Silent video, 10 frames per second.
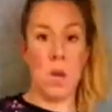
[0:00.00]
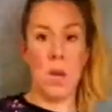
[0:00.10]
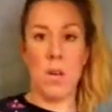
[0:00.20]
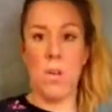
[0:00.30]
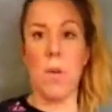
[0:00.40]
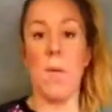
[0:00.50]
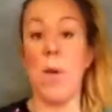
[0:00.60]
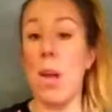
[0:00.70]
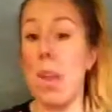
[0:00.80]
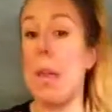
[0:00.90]
Some of y'all are
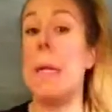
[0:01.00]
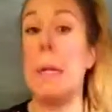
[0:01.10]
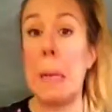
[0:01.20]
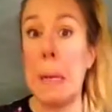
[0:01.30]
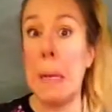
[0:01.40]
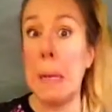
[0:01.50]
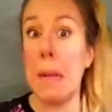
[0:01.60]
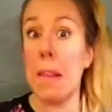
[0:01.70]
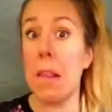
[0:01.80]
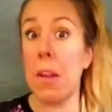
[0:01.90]
probably thinking, dang,
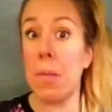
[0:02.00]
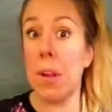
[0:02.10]
that's a lot of